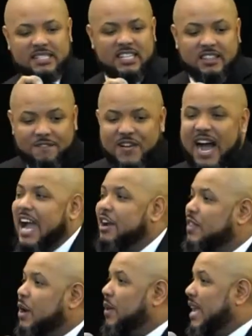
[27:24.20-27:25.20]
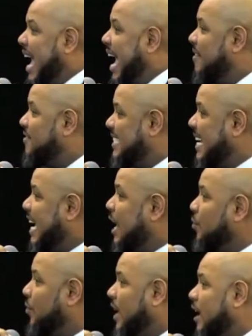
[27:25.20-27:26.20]
into the fire that we have set
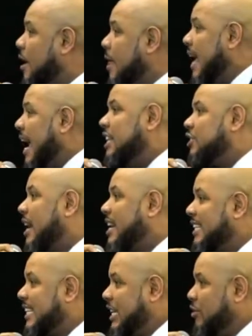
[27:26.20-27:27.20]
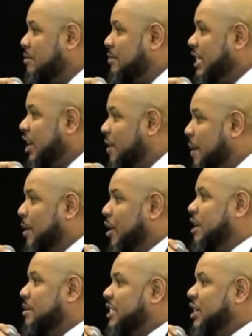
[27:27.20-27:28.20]
out there and he tries to kill himself and
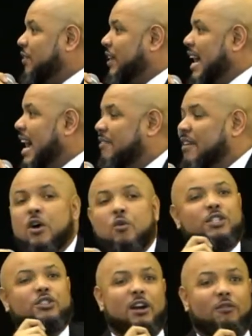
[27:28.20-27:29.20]
burn himself alive. We try